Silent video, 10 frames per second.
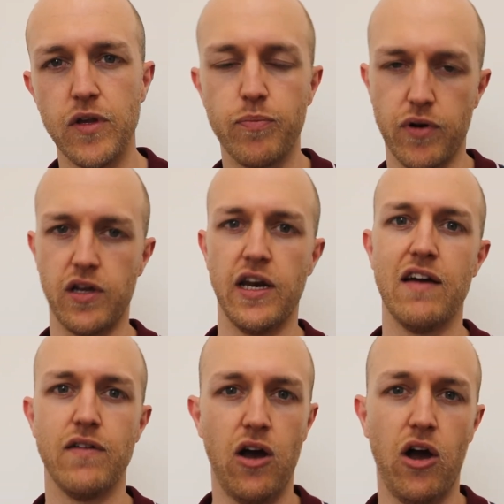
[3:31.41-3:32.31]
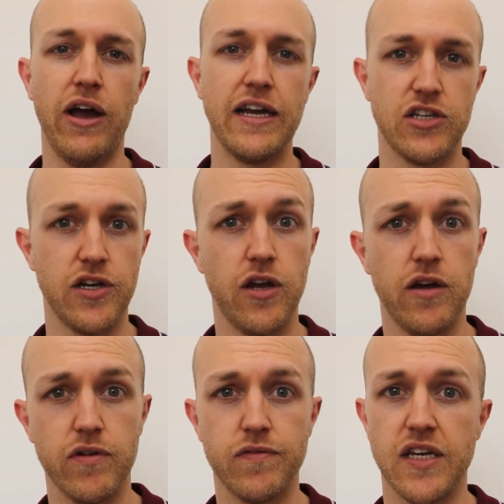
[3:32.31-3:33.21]
you're probably going to have a higher
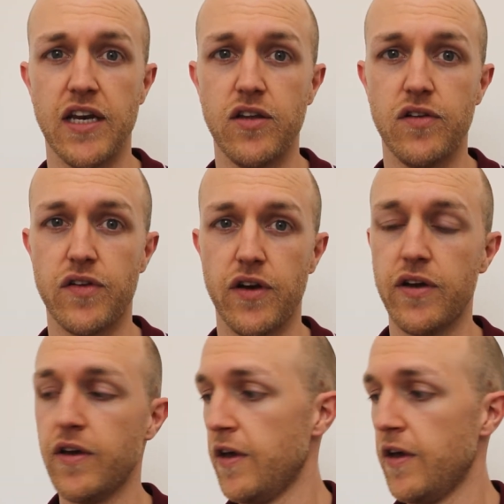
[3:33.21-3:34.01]
turnover of tenants. So